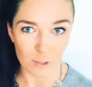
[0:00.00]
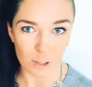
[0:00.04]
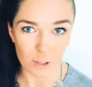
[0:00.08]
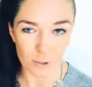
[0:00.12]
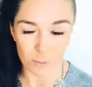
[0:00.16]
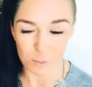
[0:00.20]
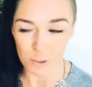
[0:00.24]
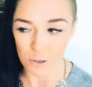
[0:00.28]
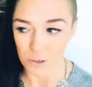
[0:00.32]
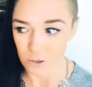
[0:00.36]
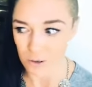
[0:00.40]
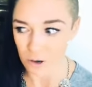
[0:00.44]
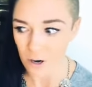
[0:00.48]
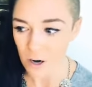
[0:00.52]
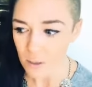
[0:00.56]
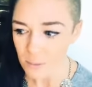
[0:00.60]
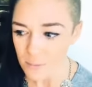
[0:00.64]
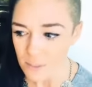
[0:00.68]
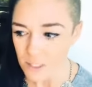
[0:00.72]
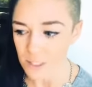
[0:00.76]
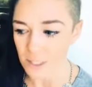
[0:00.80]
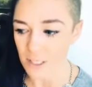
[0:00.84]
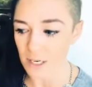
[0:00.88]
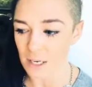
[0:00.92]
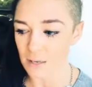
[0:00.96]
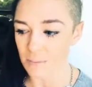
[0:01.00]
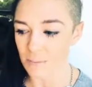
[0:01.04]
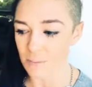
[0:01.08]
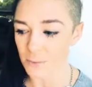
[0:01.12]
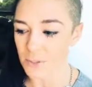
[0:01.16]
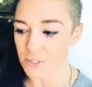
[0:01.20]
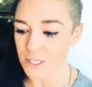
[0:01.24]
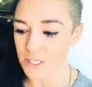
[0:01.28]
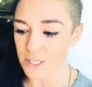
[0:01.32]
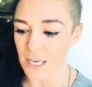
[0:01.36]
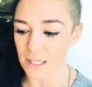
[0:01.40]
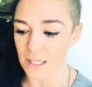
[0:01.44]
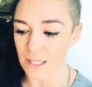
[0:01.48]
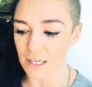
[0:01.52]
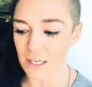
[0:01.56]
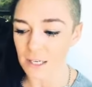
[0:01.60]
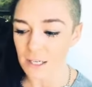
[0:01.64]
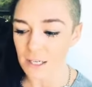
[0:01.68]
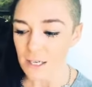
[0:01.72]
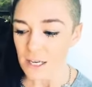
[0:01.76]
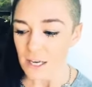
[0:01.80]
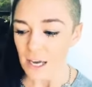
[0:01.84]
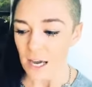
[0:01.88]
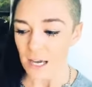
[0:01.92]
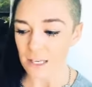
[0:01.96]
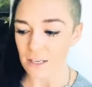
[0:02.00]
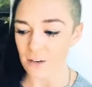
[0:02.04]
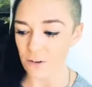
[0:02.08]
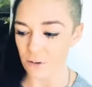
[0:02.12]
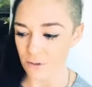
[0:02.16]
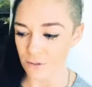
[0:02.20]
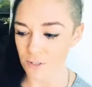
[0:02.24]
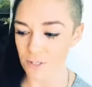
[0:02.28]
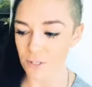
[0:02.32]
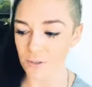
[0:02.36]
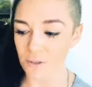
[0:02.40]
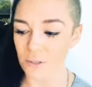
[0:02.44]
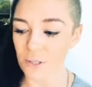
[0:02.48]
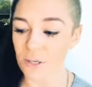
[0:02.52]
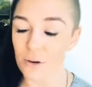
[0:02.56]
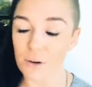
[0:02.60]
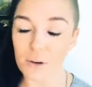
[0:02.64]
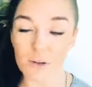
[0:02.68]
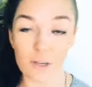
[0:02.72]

little programs that I put together a year or so ago.